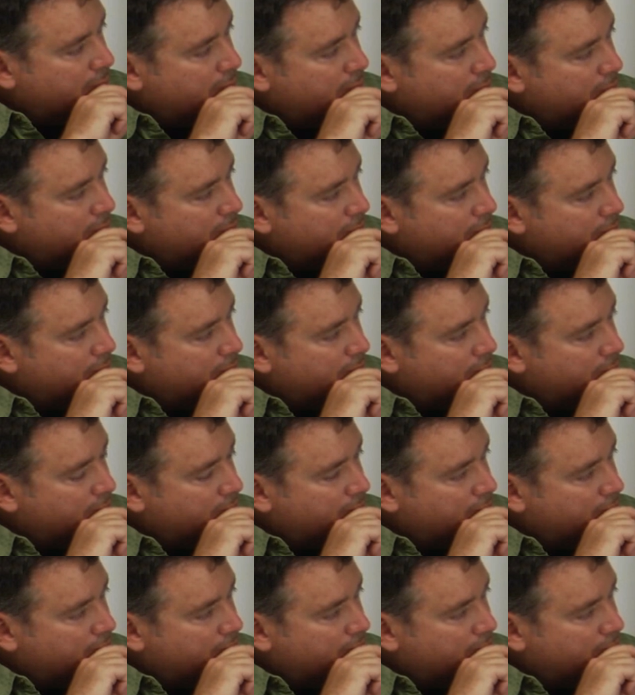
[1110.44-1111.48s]

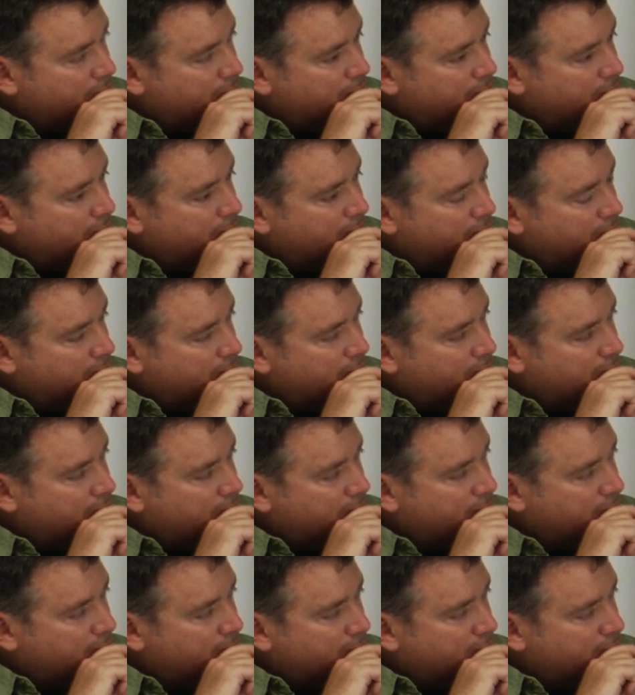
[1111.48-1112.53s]

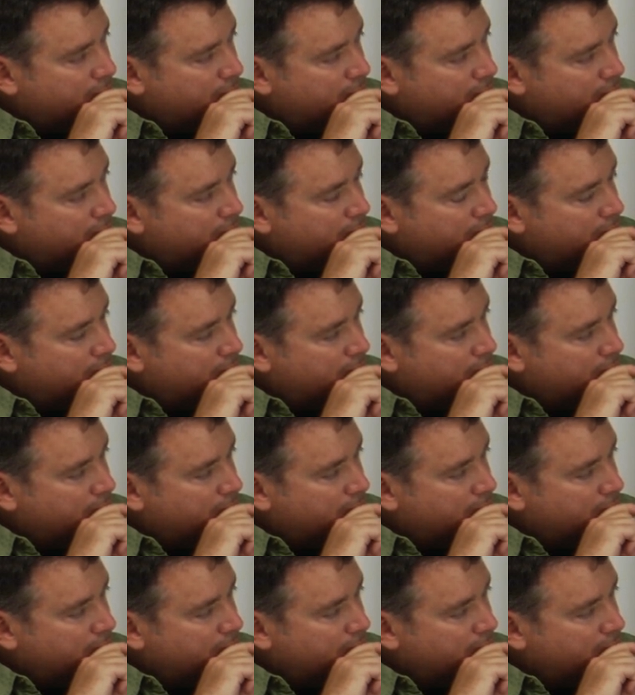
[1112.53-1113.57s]

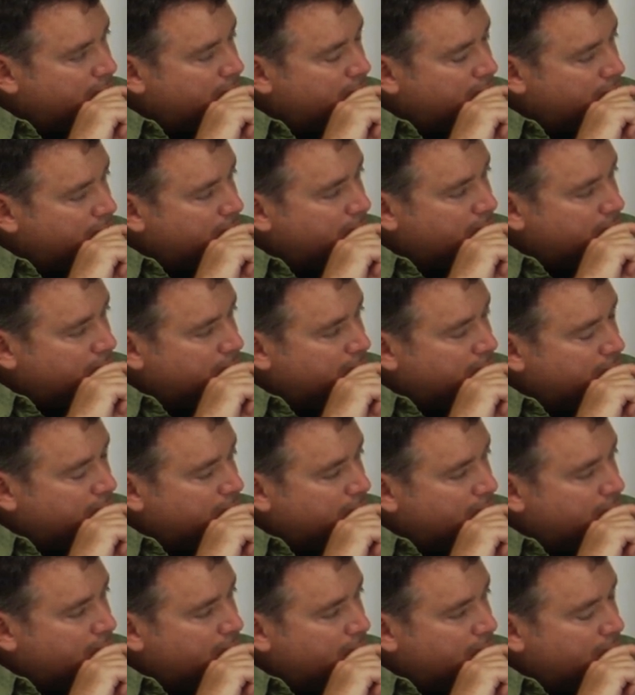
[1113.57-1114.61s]

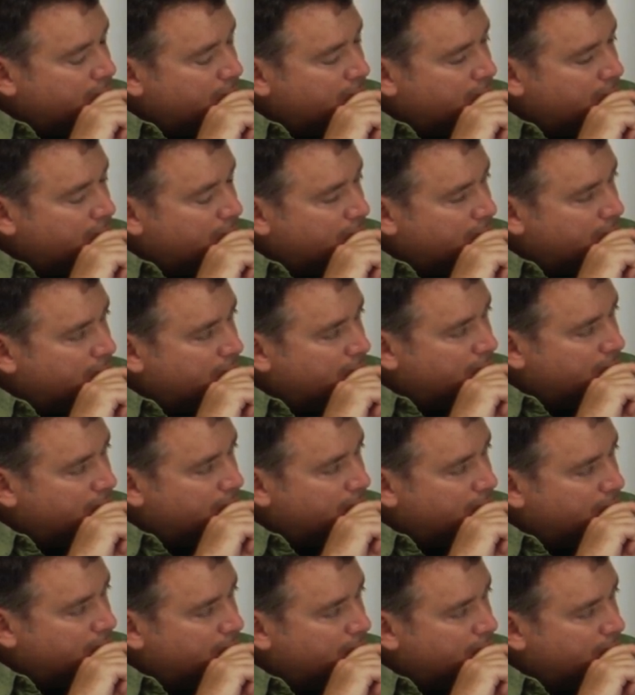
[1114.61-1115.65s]

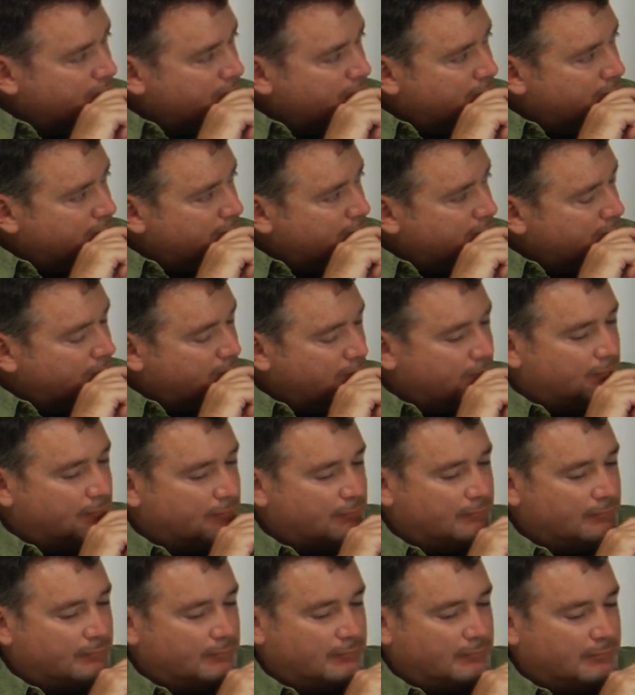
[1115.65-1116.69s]

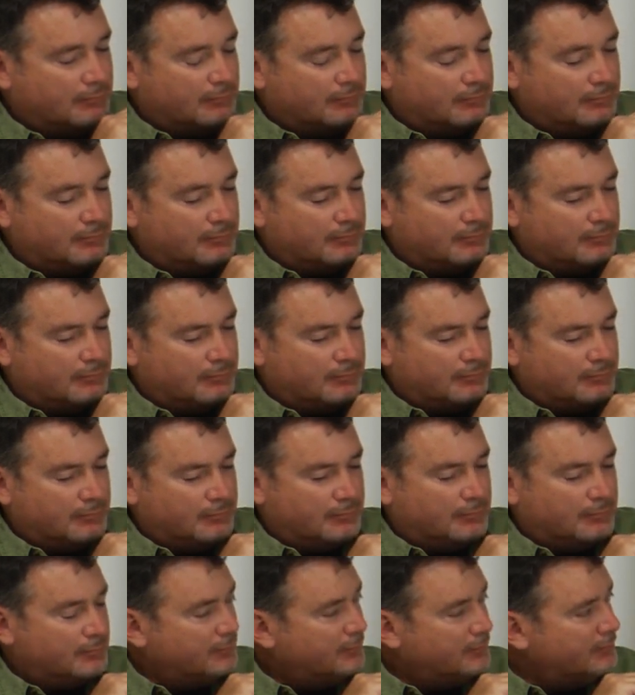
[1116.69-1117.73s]

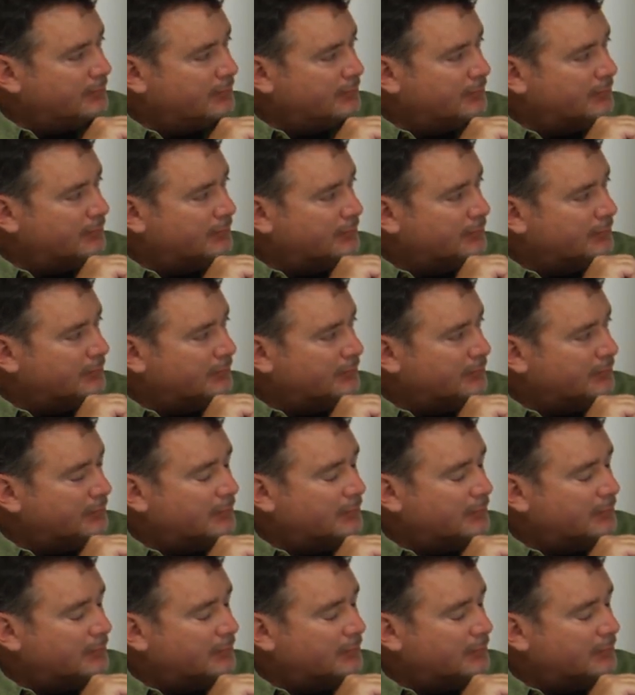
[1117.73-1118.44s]
The person shown says nothing.